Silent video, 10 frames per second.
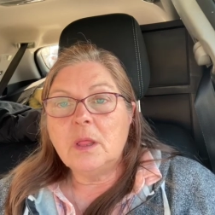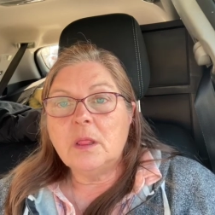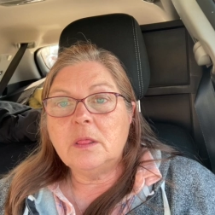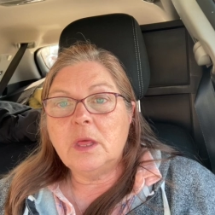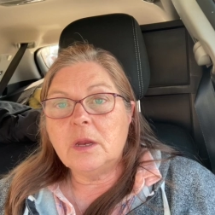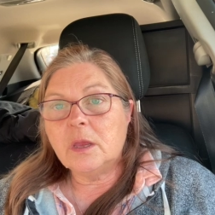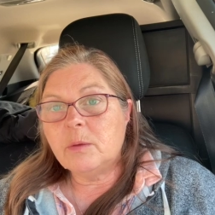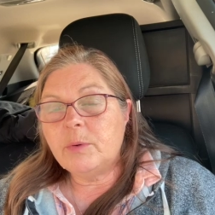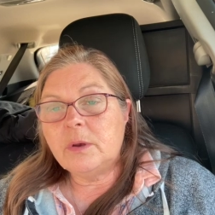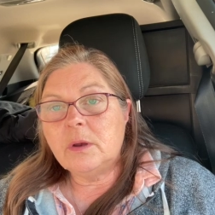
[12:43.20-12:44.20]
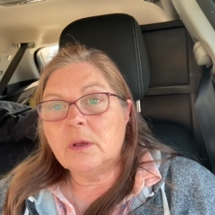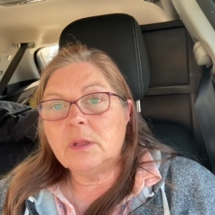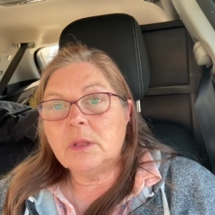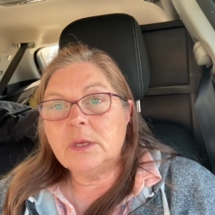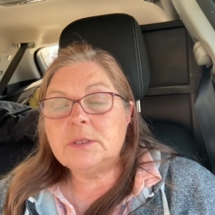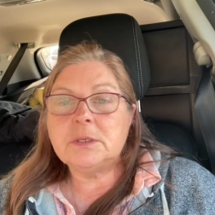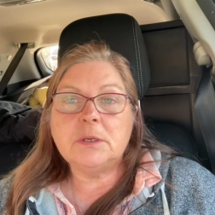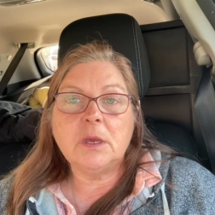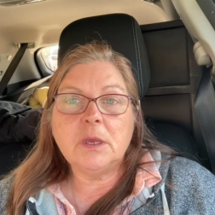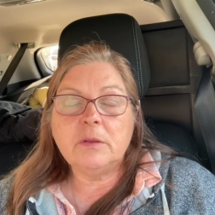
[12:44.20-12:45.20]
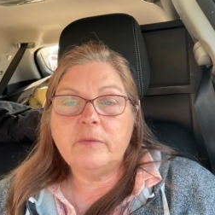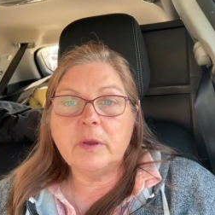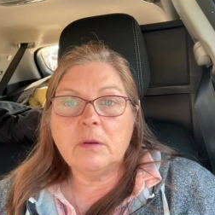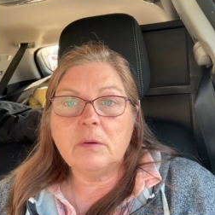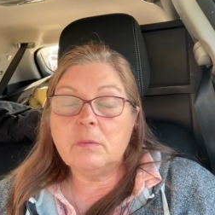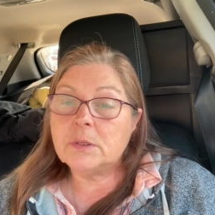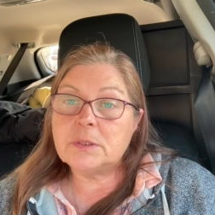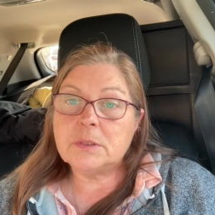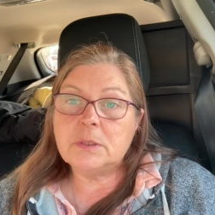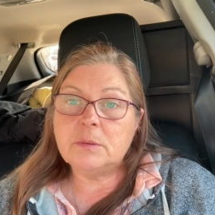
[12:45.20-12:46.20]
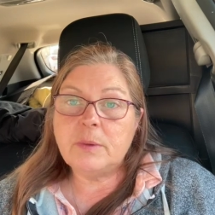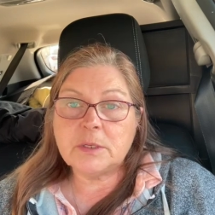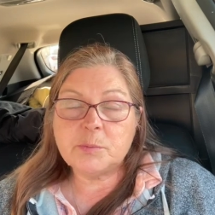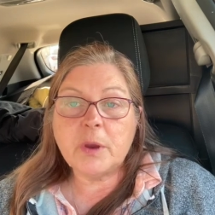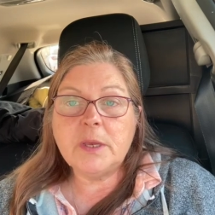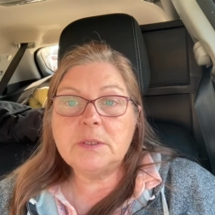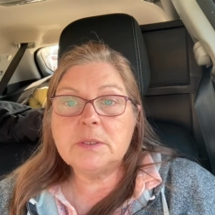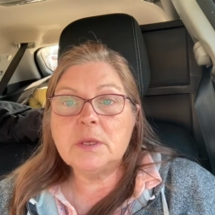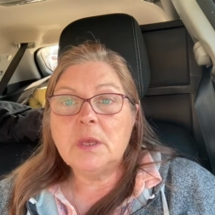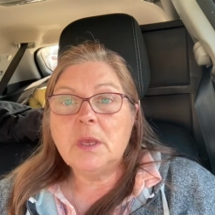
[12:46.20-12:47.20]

then I can put it on the list and I can figure out what's the best price